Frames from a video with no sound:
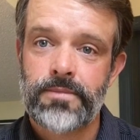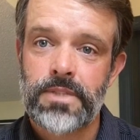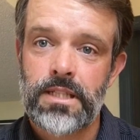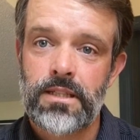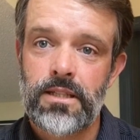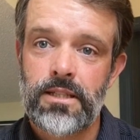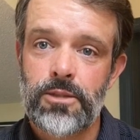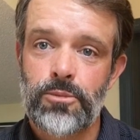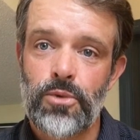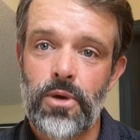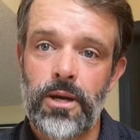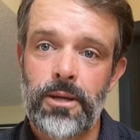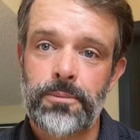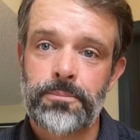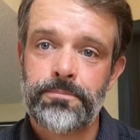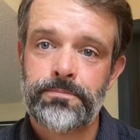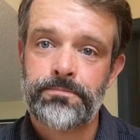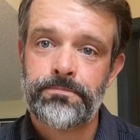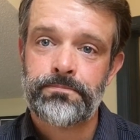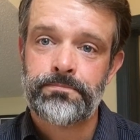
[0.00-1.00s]
Let's pray.
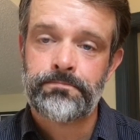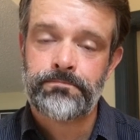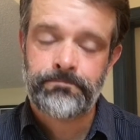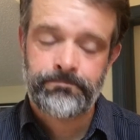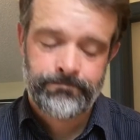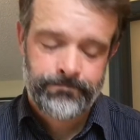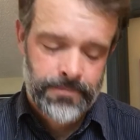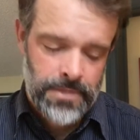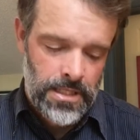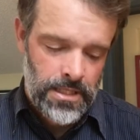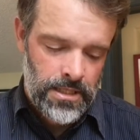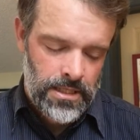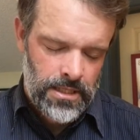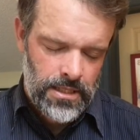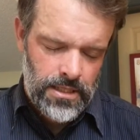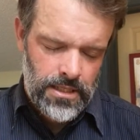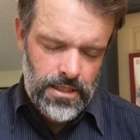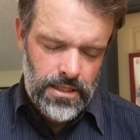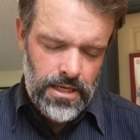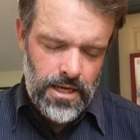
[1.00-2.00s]

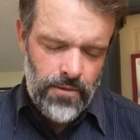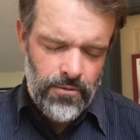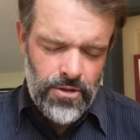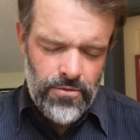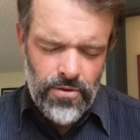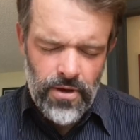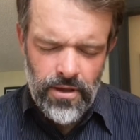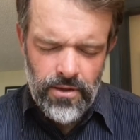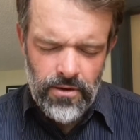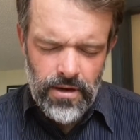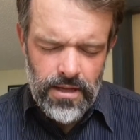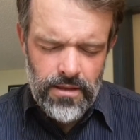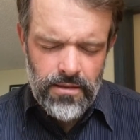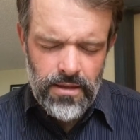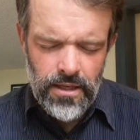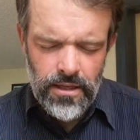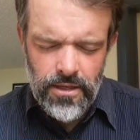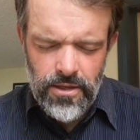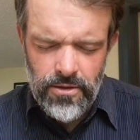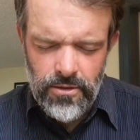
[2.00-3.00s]
Heavenly Father, I
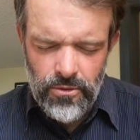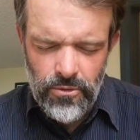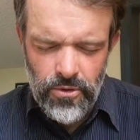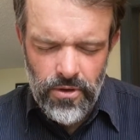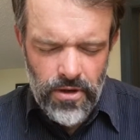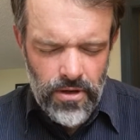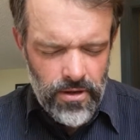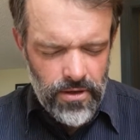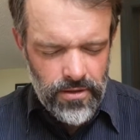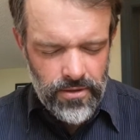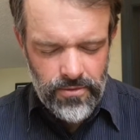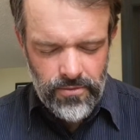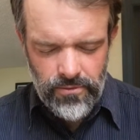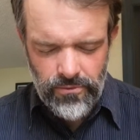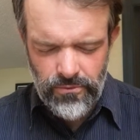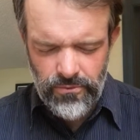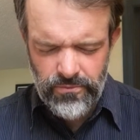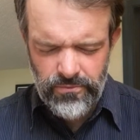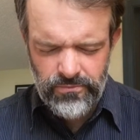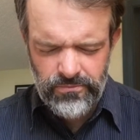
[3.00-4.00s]
thank you
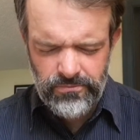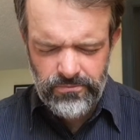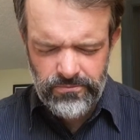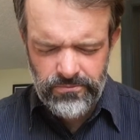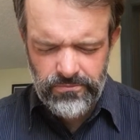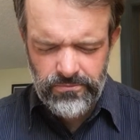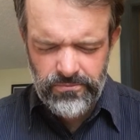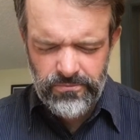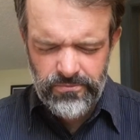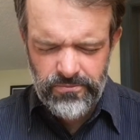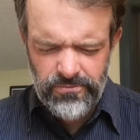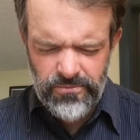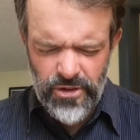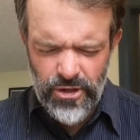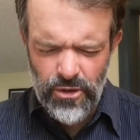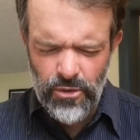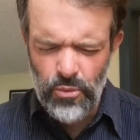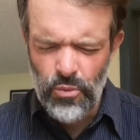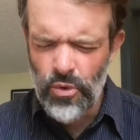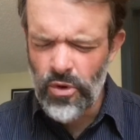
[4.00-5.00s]
for
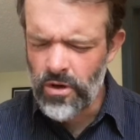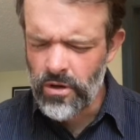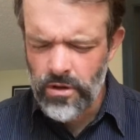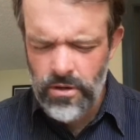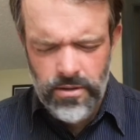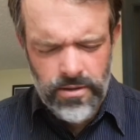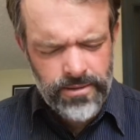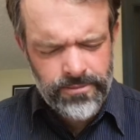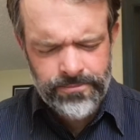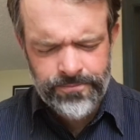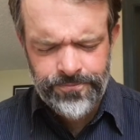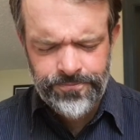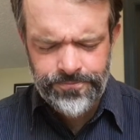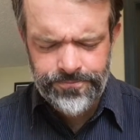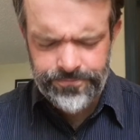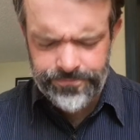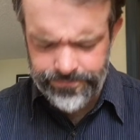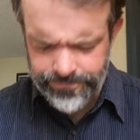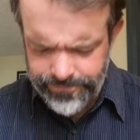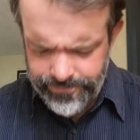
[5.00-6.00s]
your word.
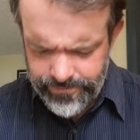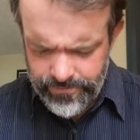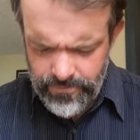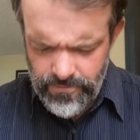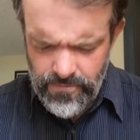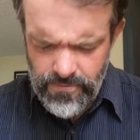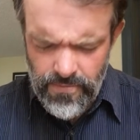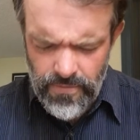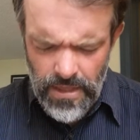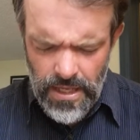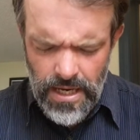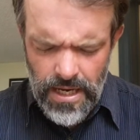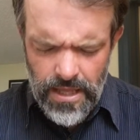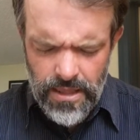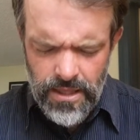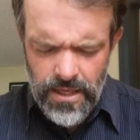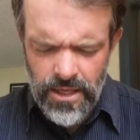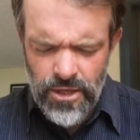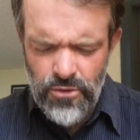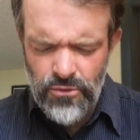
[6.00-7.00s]
I
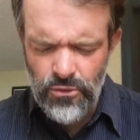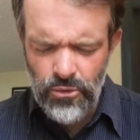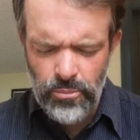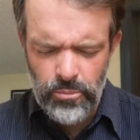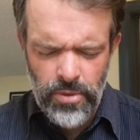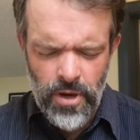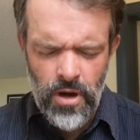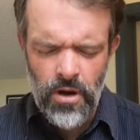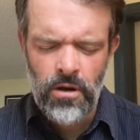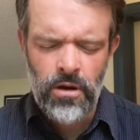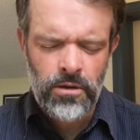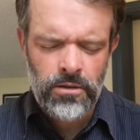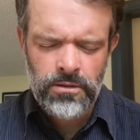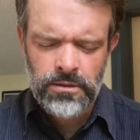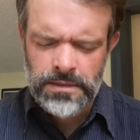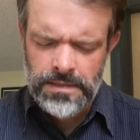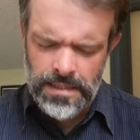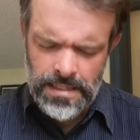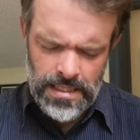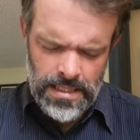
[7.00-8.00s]
thank you for Paul
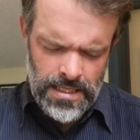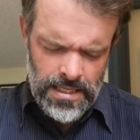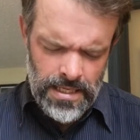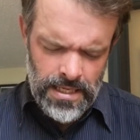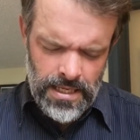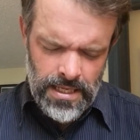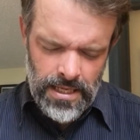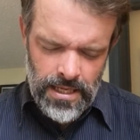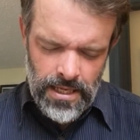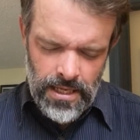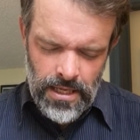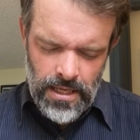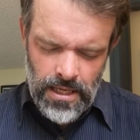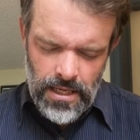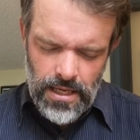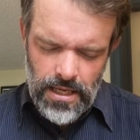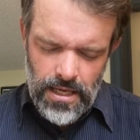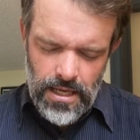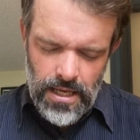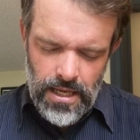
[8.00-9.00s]

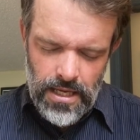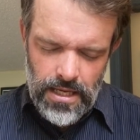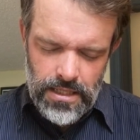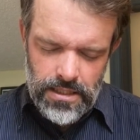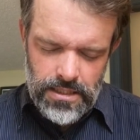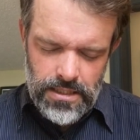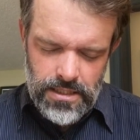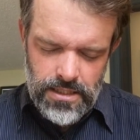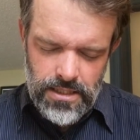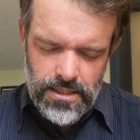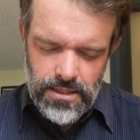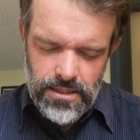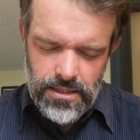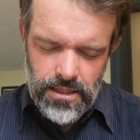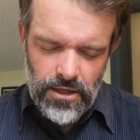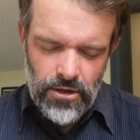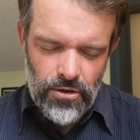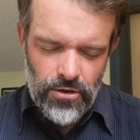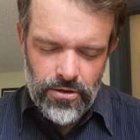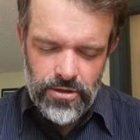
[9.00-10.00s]
and just these
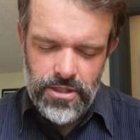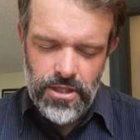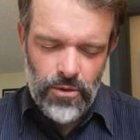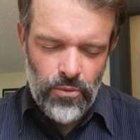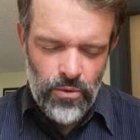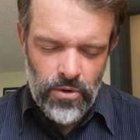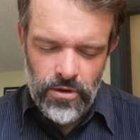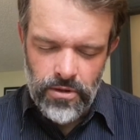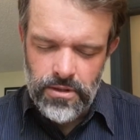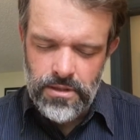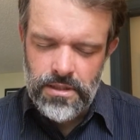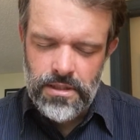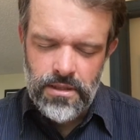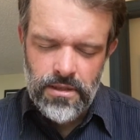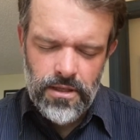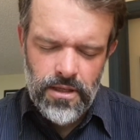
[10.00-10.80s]
encouraging words.